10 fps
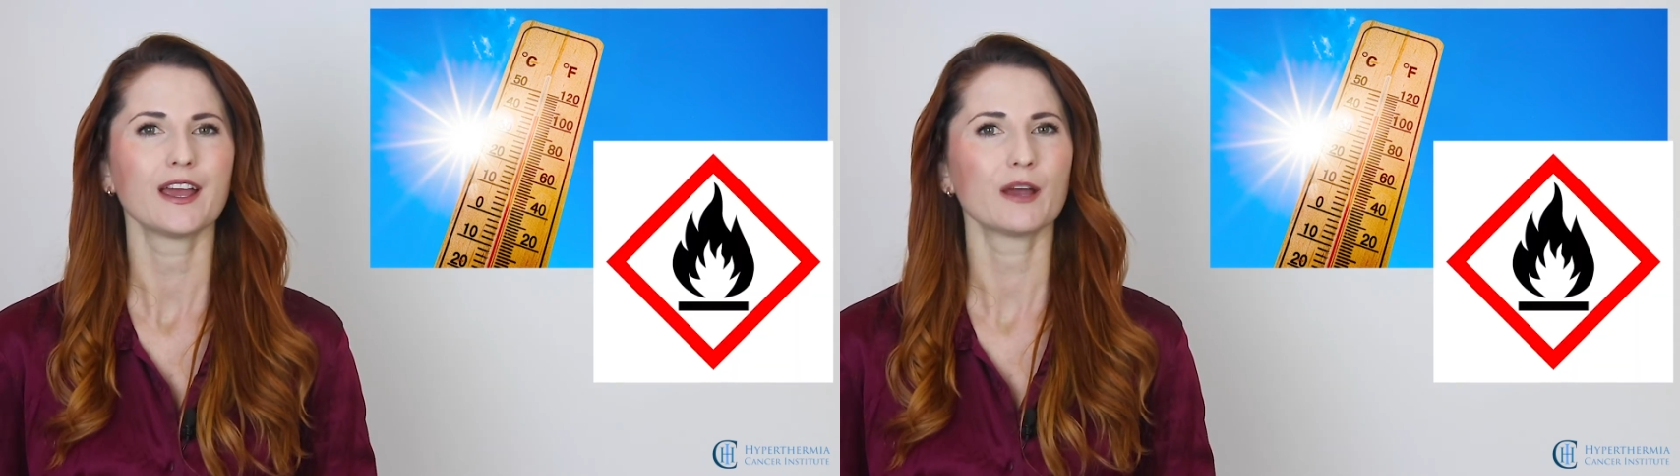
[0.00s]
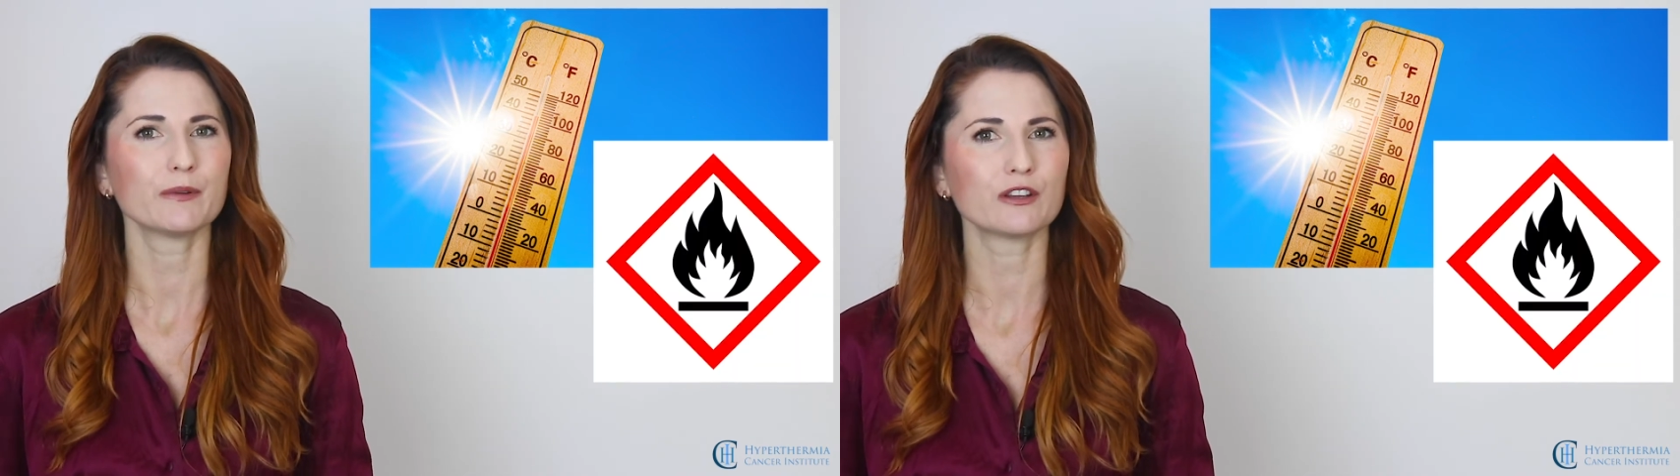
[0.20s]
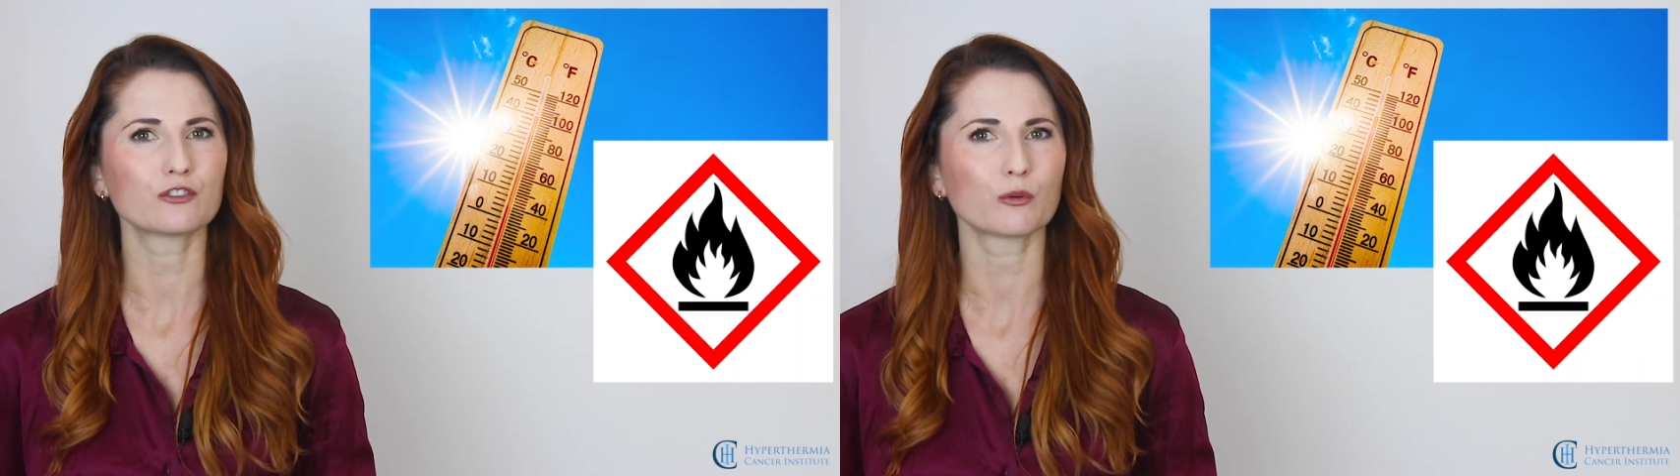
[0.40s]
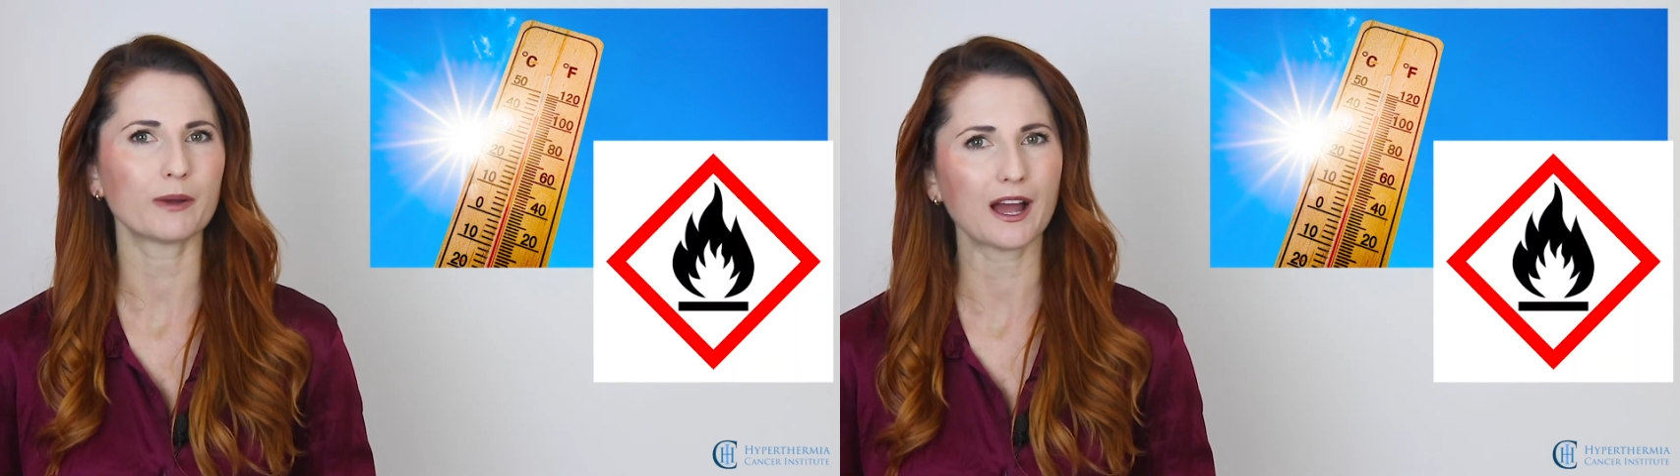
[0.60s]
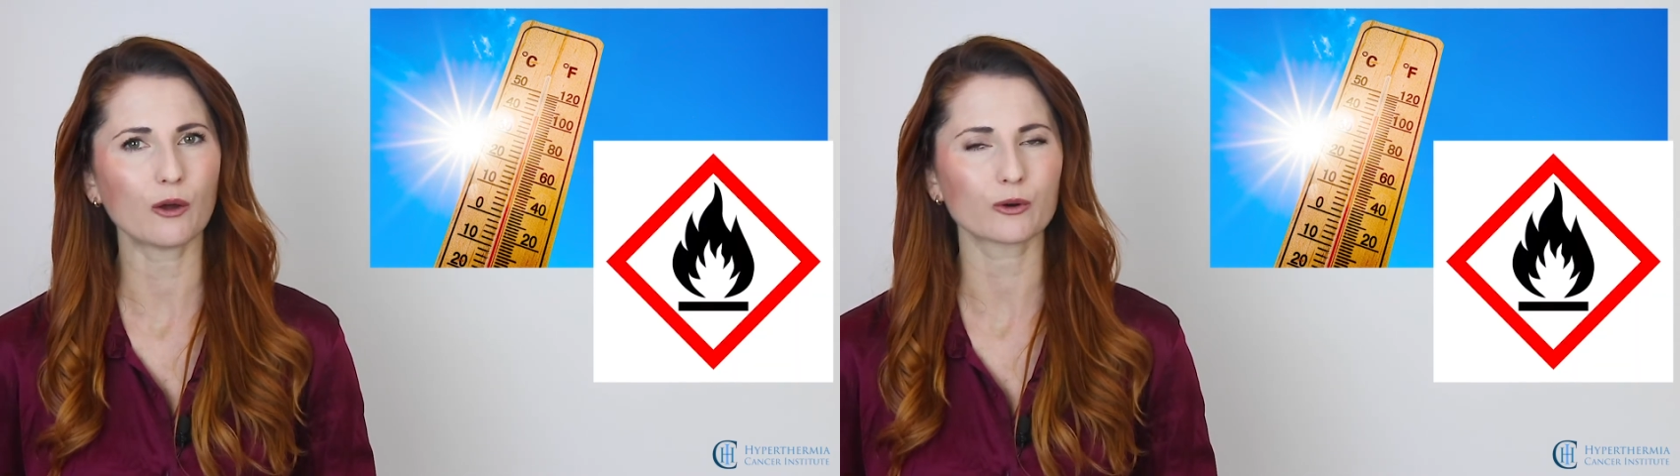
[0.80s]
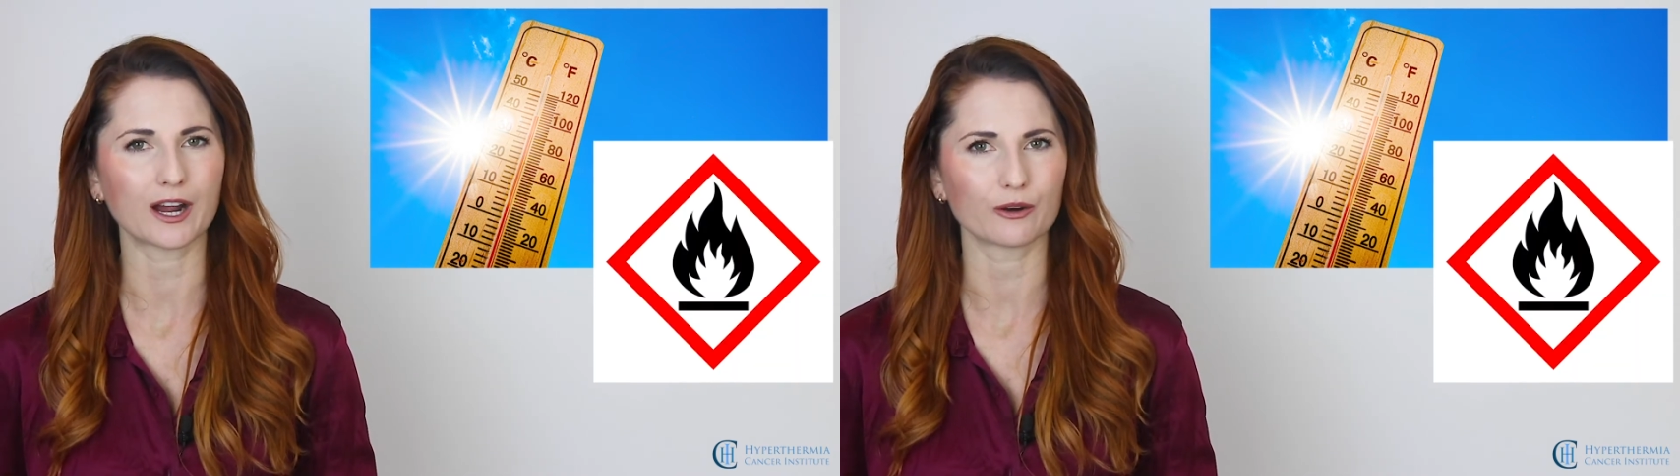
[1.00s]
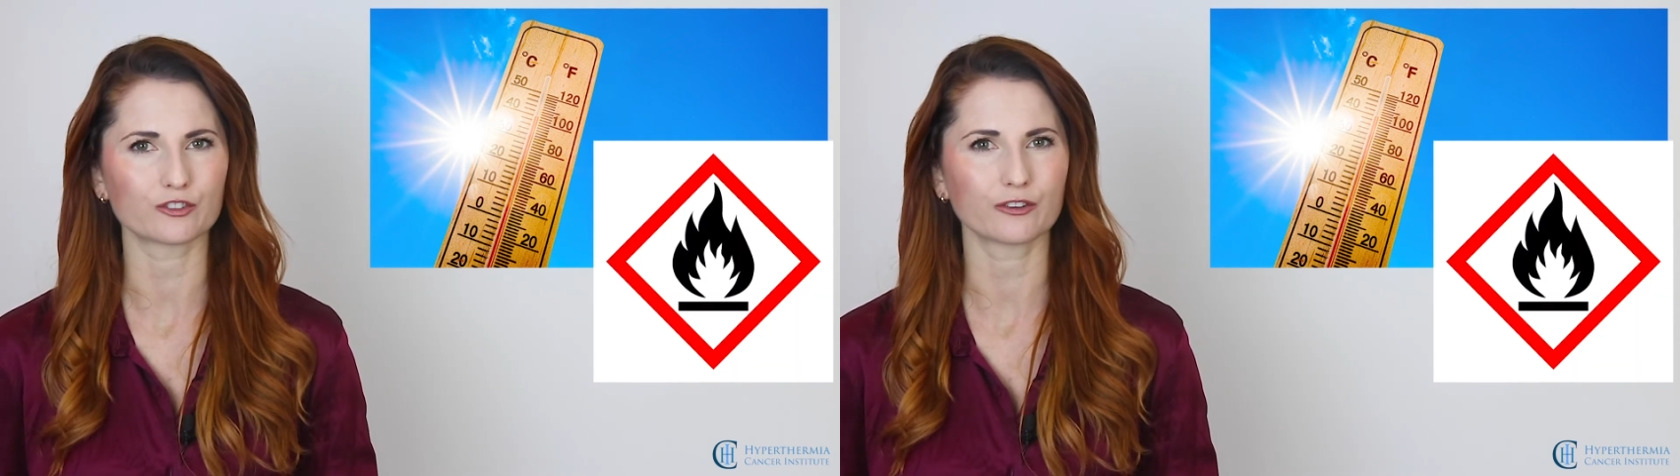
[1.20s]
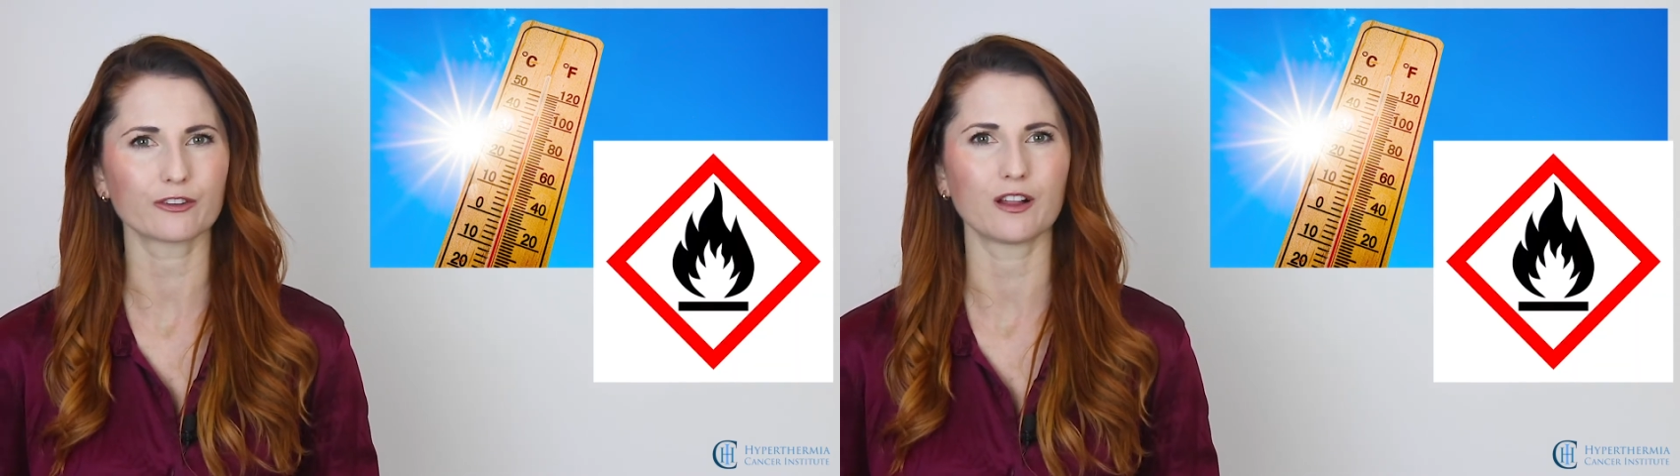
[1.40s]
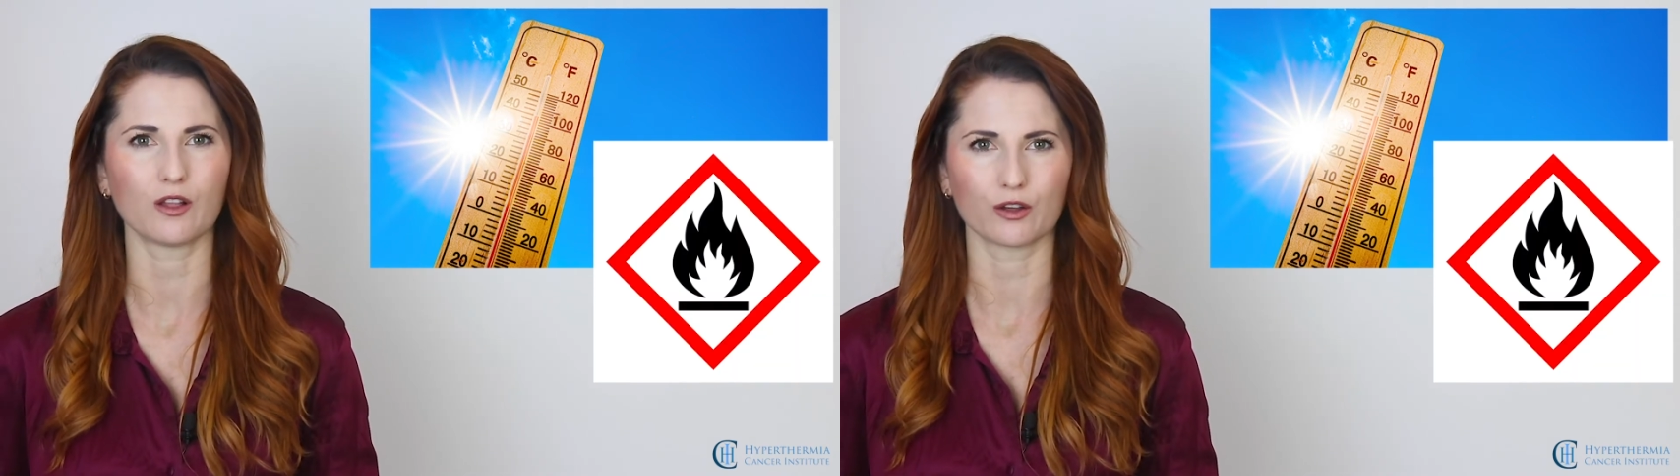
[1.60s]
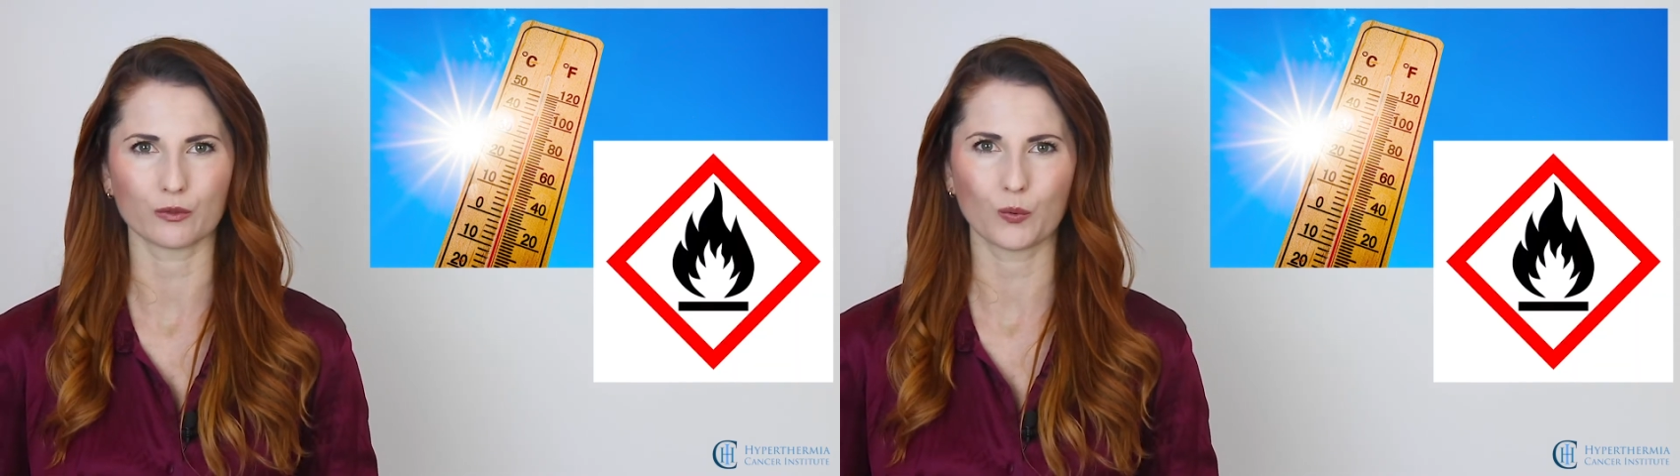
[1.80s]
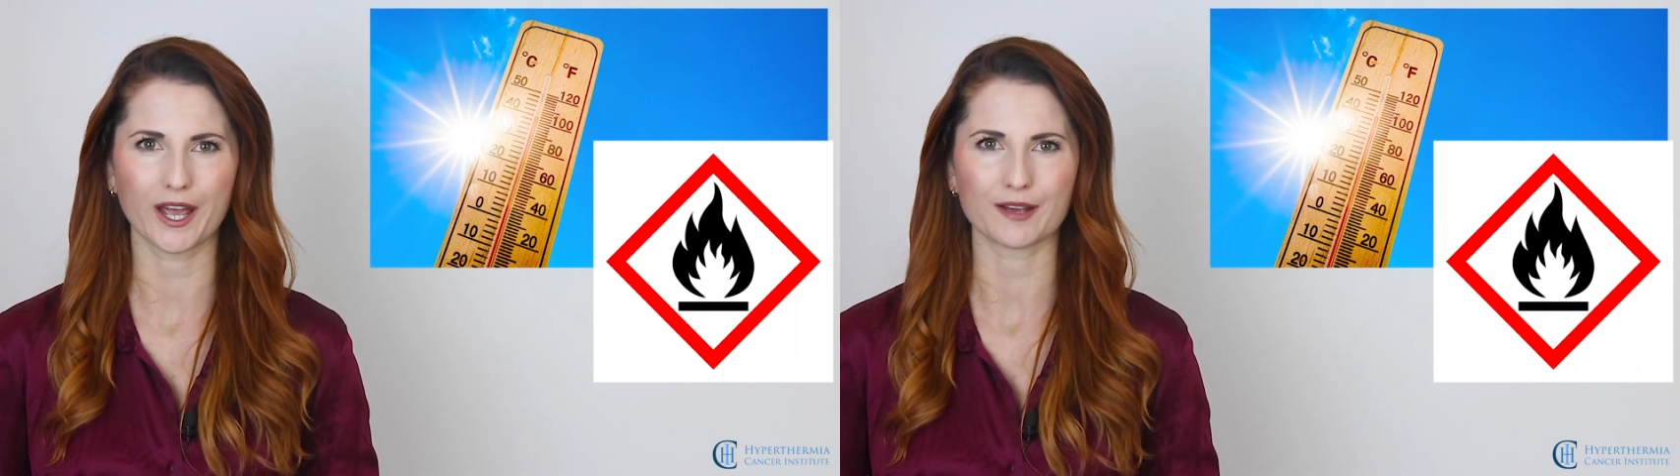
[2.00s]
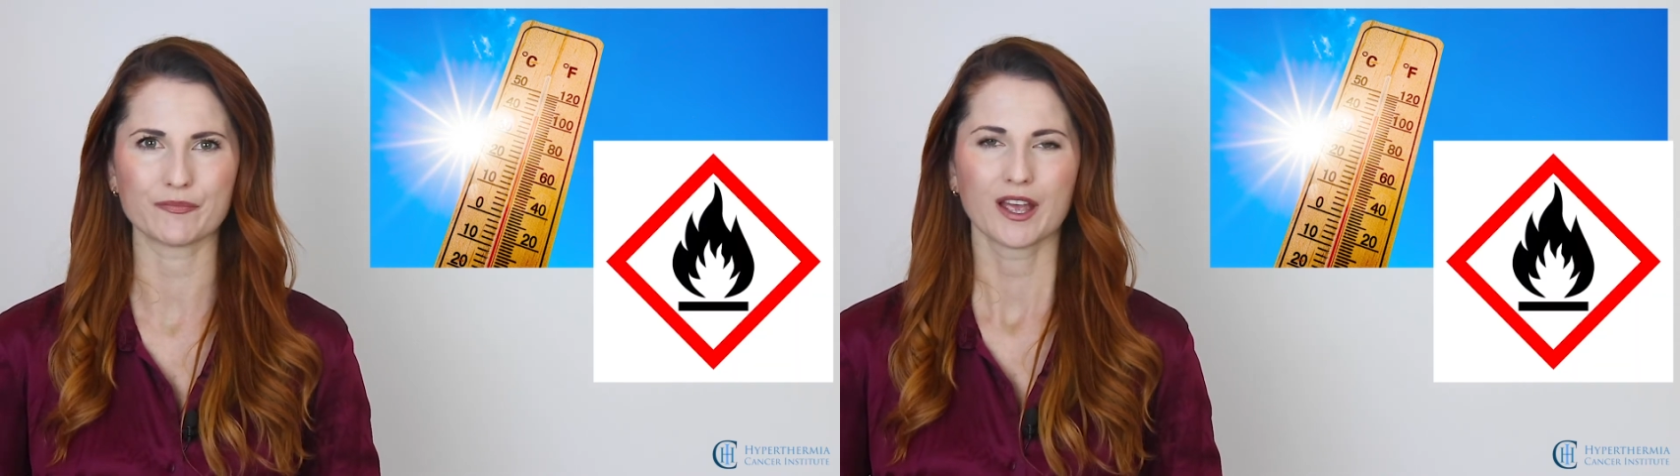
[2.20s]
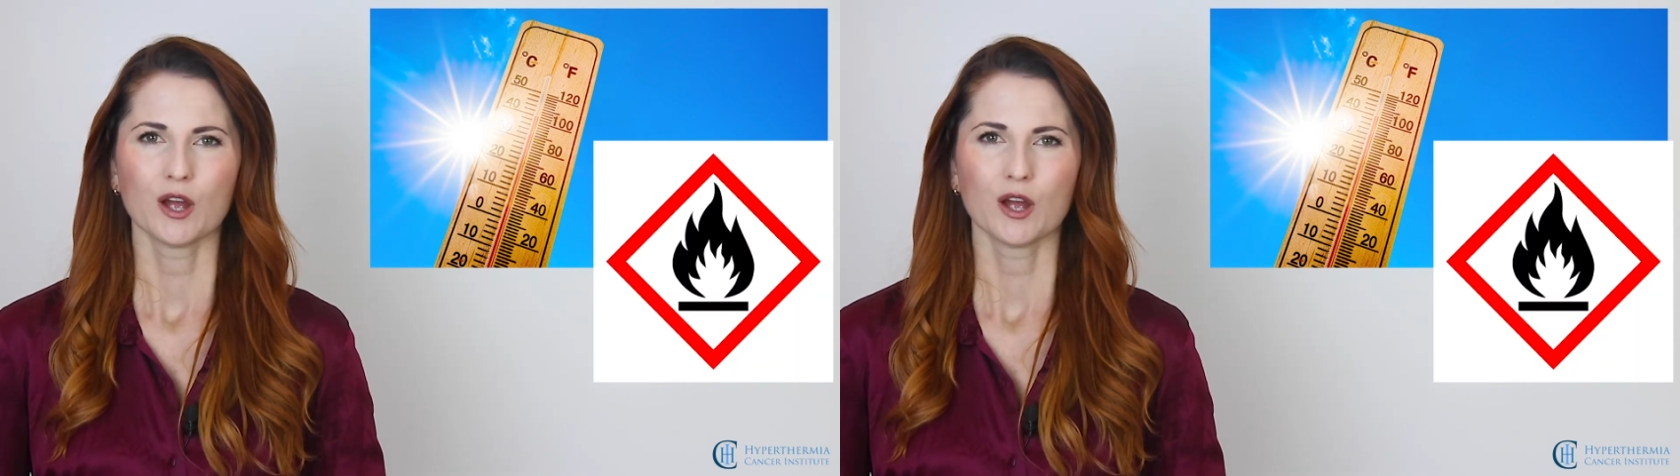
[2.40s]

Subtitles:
and potential power outages along the way.